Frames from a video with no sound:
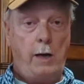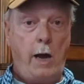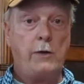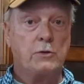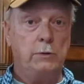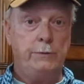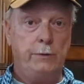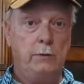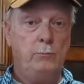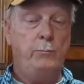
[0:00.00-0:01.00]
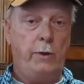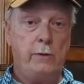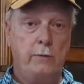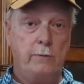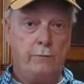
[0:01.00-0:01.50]
actually did
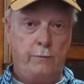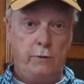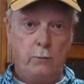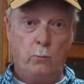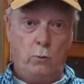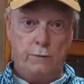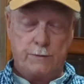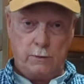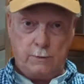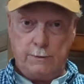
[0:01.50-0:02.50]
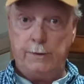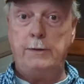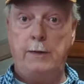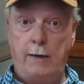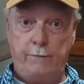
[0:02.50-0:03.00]
better than the ones that
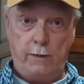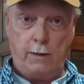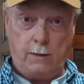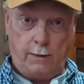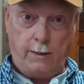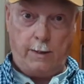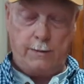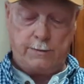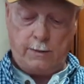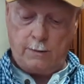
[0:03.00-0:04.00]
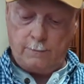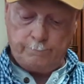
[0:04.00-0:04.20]
didn't have the antenna.